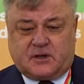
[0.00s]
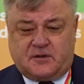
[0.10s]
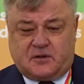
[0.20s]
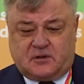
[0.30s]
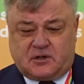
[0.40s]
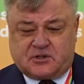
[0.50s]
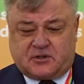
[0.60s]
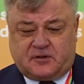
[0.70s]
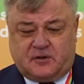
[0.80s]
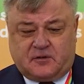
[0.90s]
Our
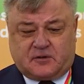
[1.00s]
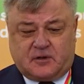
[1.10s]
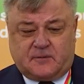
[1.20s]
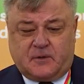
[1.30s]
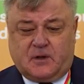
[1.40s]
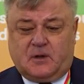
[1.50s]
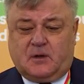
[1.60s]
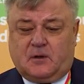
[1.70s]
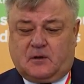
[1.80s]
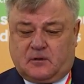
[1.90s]
experience shows that our
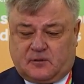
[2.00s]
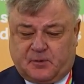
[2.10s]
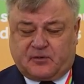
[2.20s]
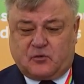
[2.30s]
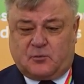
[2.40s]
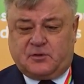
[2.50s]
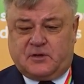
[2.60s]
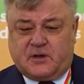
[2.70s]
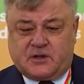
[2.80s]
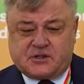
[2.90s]
bridge
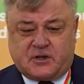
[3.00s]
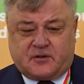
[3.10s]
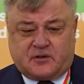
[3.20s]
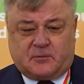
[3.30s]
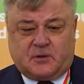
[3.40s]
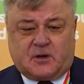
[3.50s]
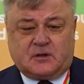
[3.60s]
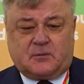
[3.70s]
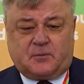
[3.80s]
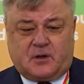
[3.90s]
builders are capable
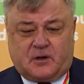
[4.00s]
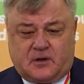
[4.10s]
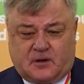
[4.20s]
of